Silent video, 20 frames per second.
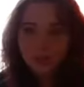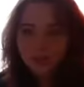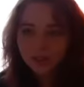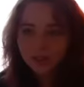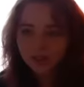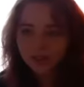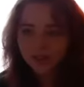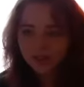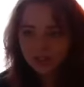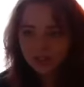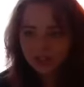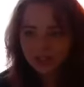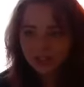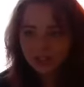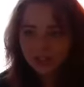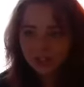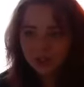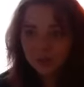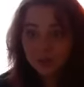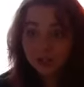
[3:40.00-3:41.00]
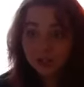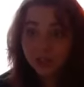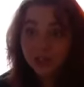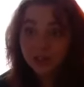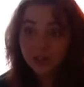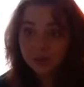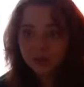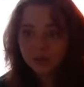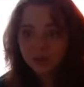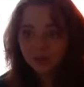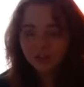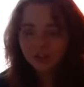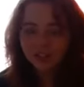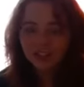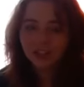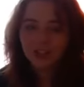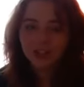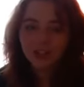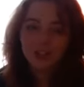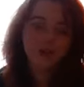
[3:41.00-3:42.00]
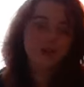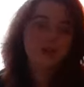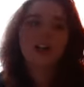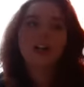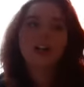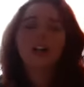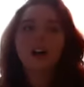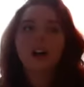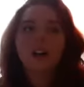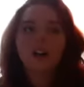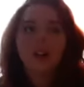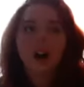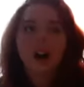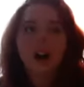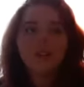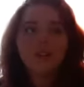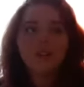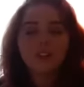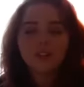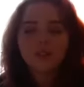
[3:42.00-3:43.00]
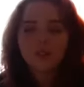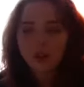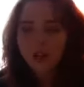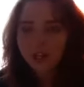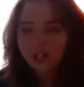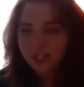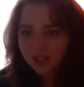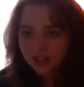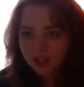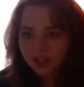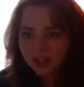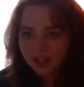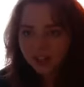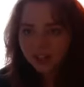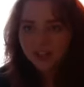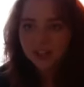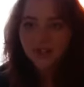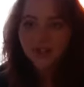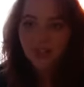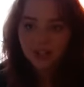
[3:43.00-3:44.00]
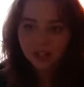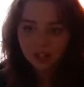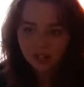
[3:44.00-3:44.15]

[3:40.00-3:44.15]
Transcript: with an industry like the music industry, a lot of it is very serious. It's very